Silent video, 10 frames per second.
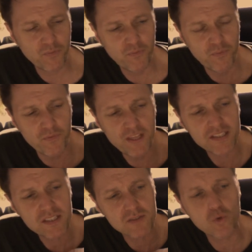
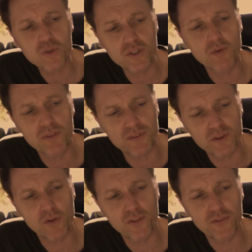This is also on
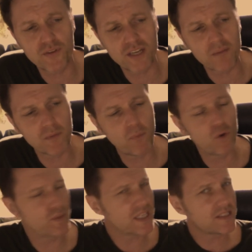the 3rd album, the
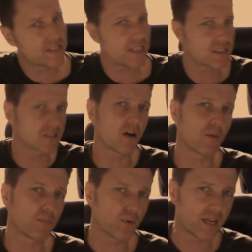point where they did
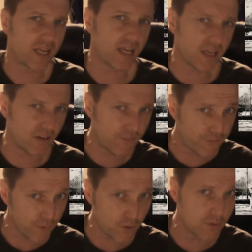start bringing in a
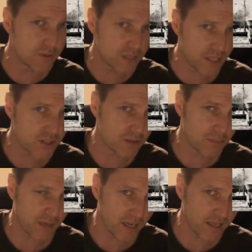few session
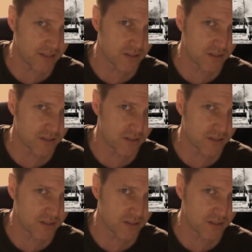players.